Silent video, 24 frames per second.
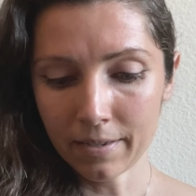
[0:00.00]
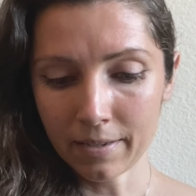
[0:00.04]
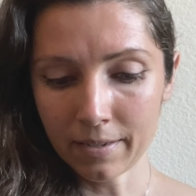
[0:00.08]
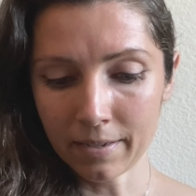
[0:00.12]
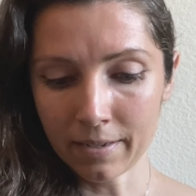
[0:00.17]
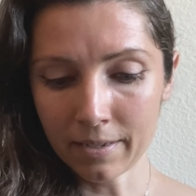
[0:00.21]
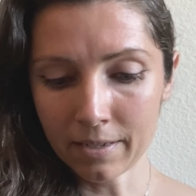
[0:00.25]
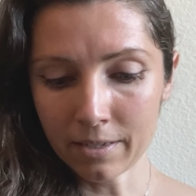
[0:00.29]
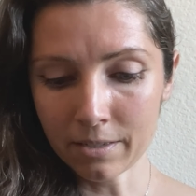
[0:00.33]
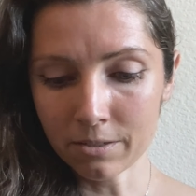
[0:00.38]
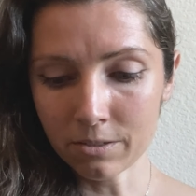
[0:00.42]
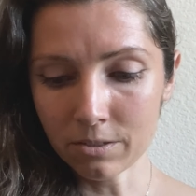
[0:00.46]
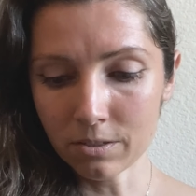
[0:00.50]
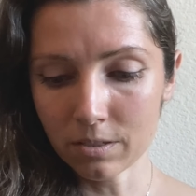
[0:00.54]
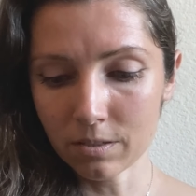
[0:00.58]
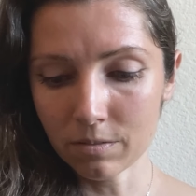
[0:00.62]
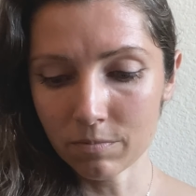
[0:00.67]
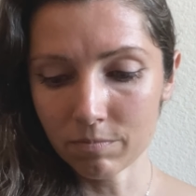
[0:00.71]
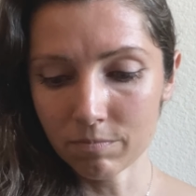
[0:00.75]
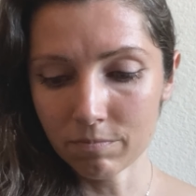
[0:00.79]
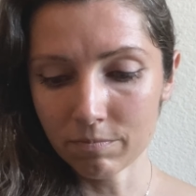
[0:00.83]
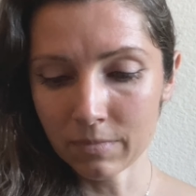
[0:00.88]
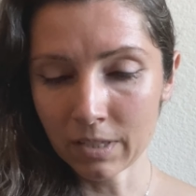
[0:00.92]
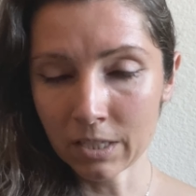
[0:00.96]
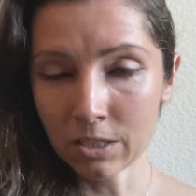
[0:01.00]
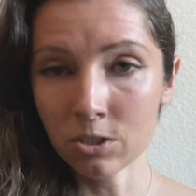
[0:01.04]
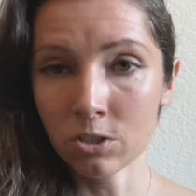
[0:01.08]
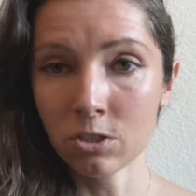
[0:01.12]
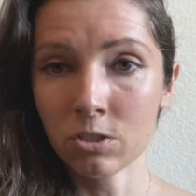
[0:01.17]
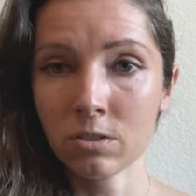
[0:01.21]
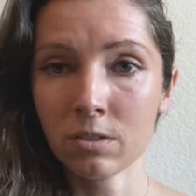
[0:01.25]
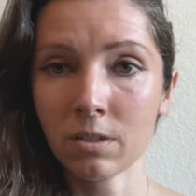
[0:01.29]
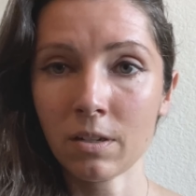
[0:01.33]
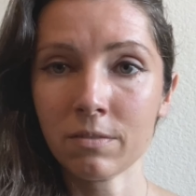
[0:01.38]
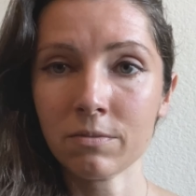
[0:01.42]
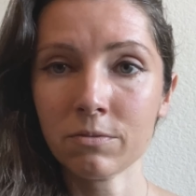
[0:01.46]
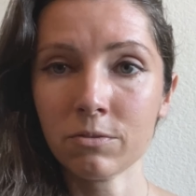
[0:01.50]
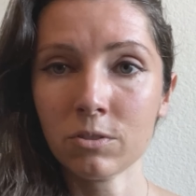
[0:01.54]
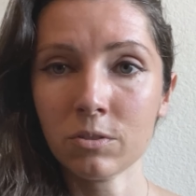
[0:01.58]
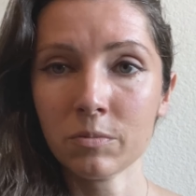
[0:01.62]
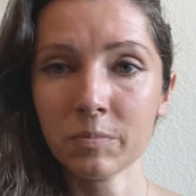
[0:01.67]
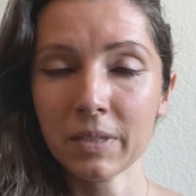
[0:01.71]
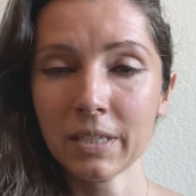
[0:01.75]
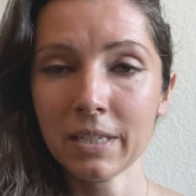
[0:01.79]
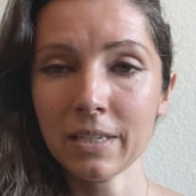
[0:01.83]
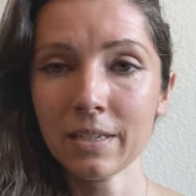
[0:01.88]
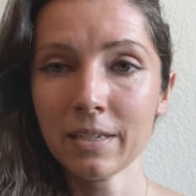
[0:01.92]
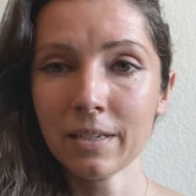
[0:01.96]
and that's just not for
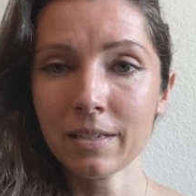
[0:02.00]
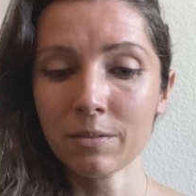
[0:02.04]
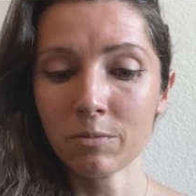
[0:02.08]
me.